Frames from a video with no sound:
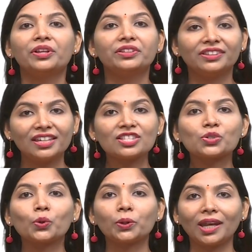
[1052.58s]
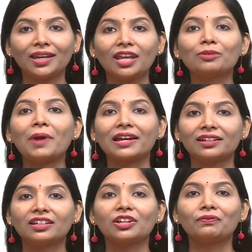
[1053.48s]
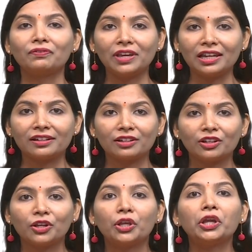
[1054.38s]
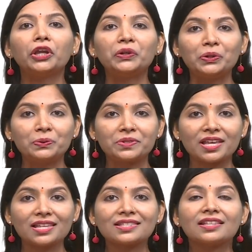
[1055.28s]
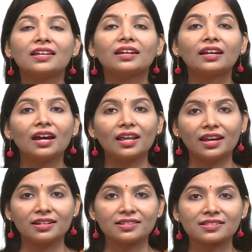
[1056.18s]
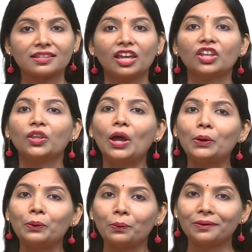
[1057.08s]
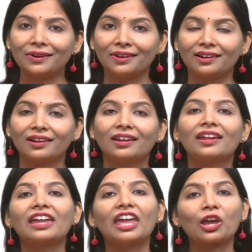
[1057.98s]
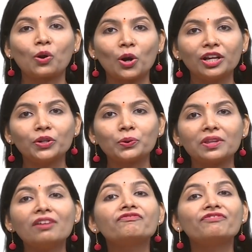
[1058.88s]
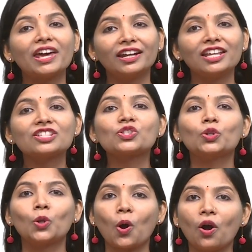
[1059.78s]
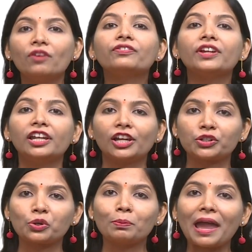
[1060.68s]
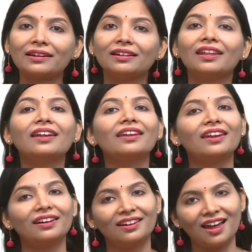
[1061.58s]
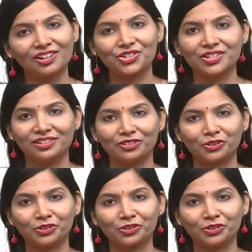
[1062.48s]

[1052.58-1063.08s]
This rotating magnetic field induces currents in the rotor according to the Faraday's law of electromagnetic induction.